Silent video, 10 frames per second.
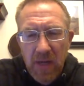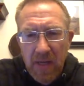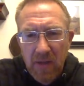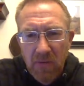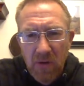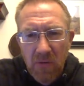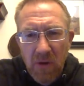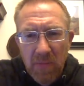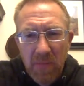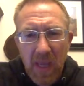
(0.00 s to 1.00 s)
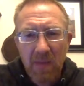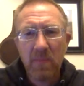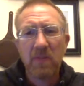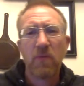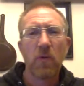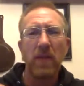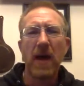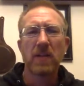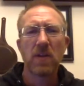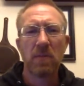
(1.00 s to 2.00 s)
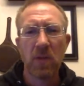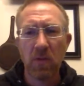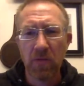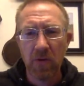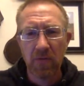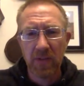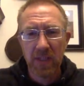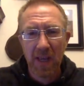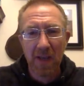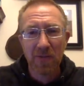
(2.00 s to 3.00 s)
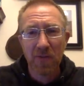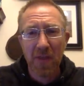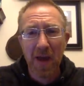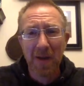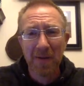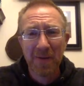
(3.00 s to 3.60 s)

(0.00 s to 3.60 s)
I don't know what came before that, so I'm a little nervous to answer that.